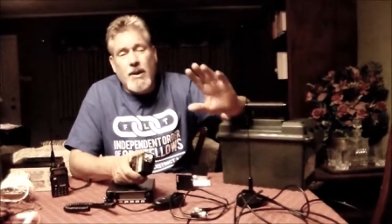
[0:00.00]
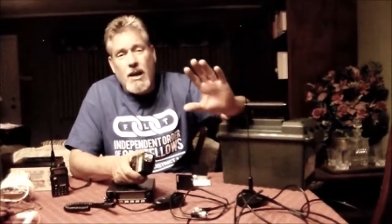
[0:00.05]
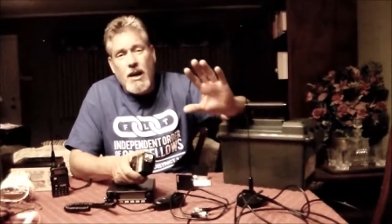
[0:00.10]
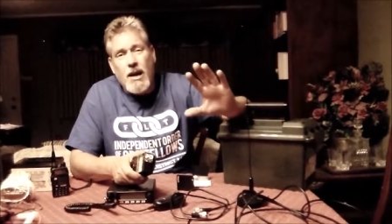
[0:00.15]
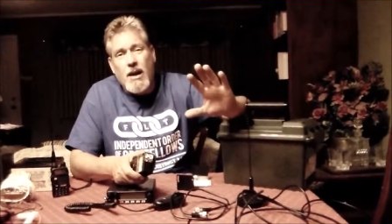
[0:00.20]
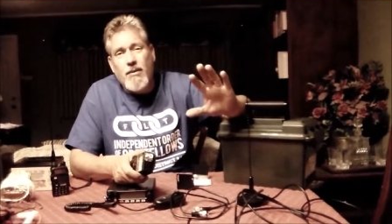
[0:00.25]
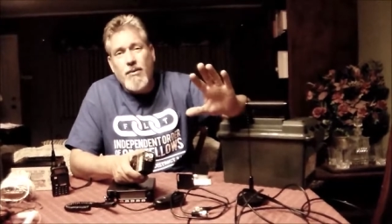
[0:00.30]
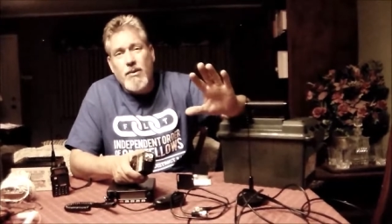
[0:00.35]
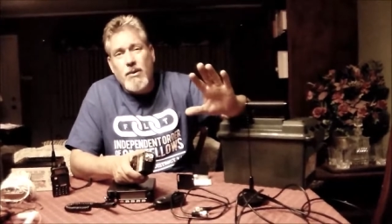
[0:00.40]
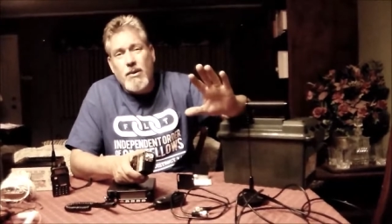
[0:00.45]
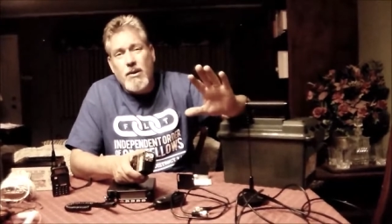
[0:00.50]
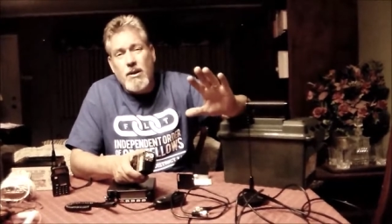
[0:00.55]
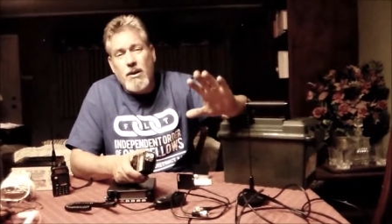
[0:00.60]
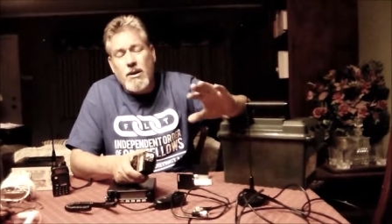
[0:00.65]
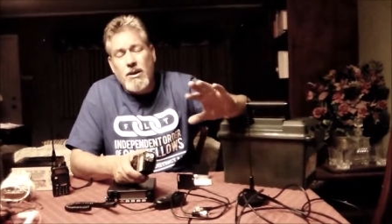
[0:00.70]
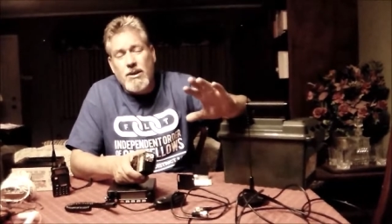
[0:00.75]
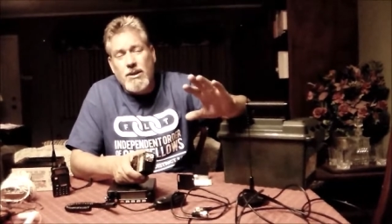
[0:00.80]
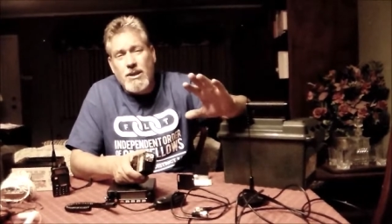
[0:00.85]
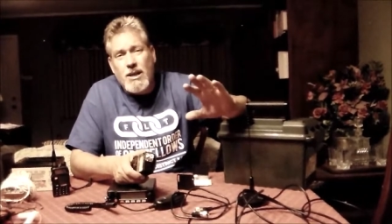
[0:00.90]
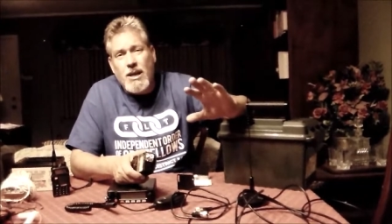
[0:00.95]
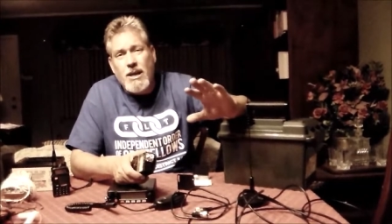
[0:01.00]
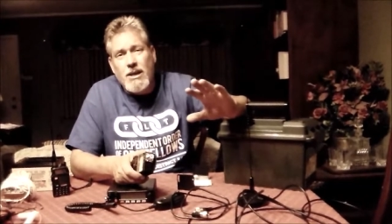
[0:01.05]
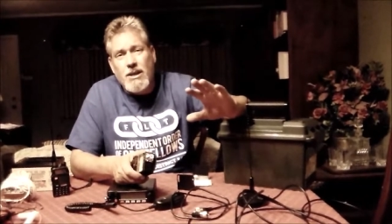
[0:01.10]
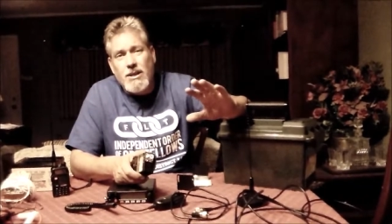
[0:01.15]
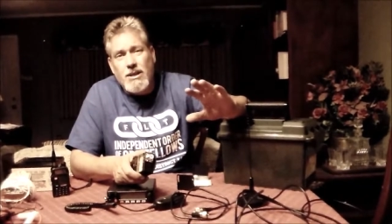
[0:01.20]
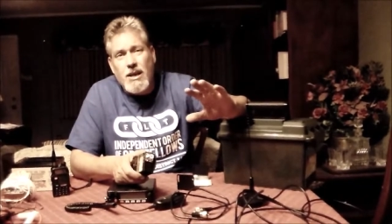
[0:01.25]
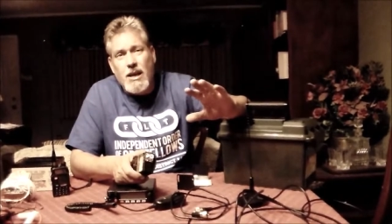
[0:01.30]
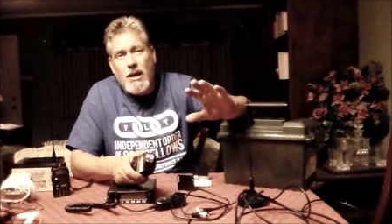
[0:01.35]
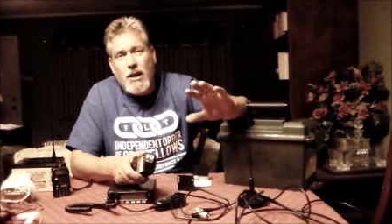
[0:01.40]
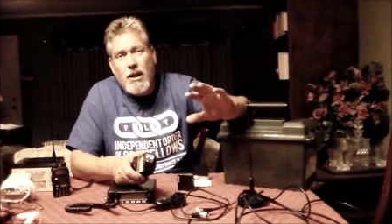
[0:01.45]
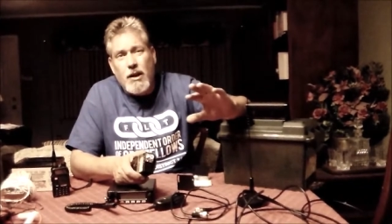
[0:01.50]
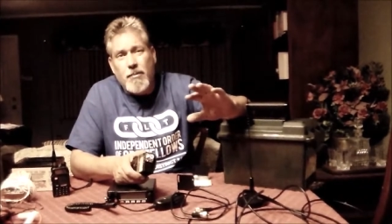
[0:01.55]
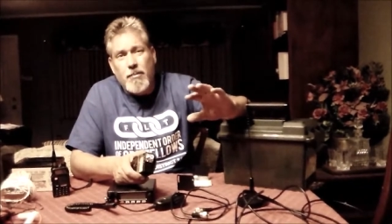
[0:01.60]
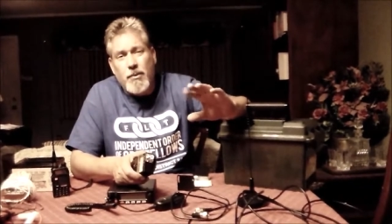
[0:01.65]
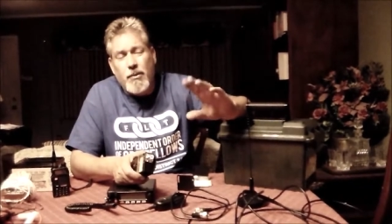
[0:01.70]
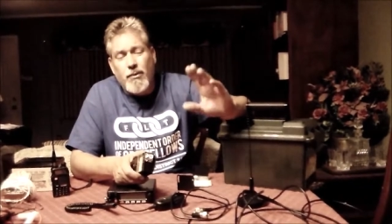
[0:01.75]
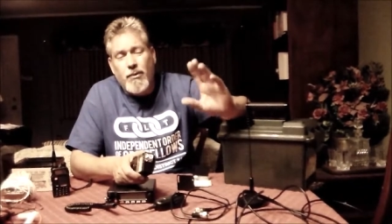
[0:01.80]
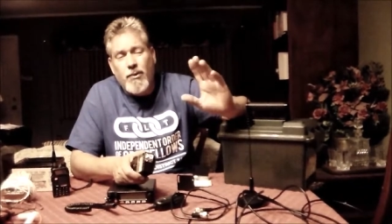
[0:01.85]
I have a, an antenna set up,